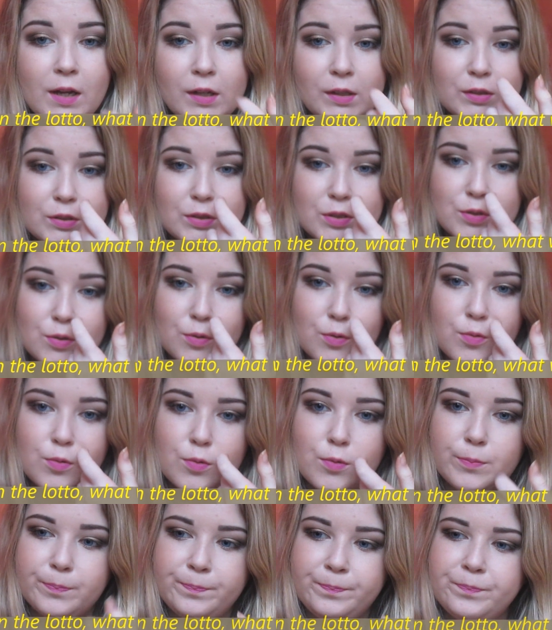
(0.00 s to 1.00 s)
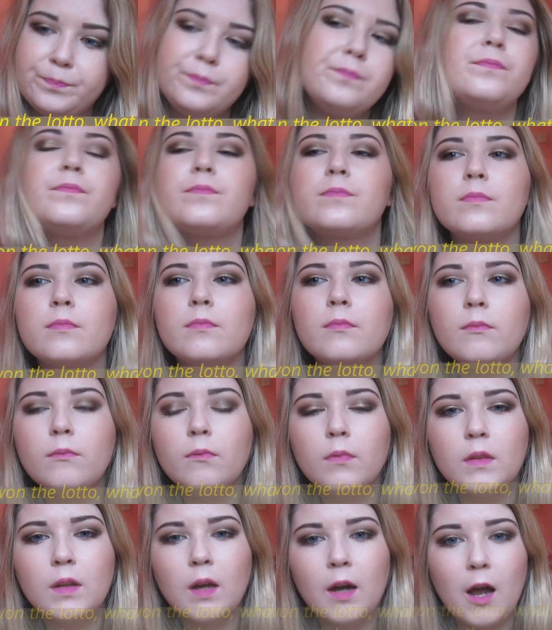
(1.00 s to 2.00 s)
So
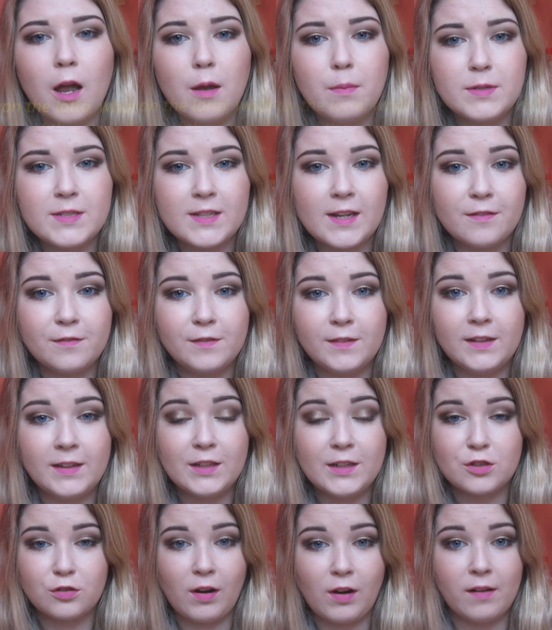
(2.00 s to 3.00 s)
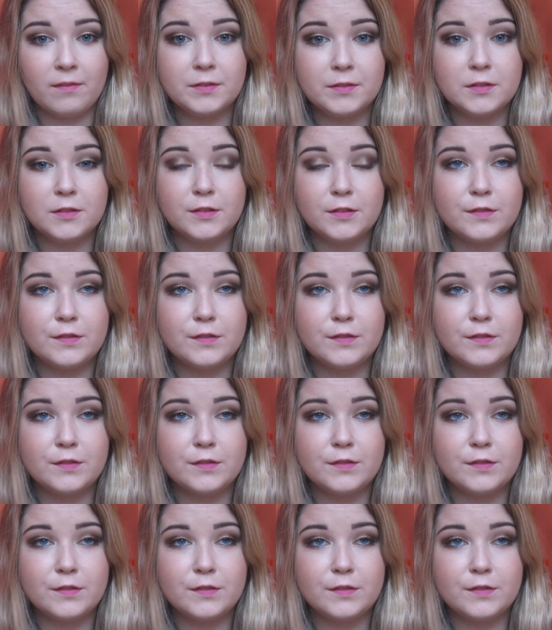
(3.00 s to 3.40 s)
I would definitely travel,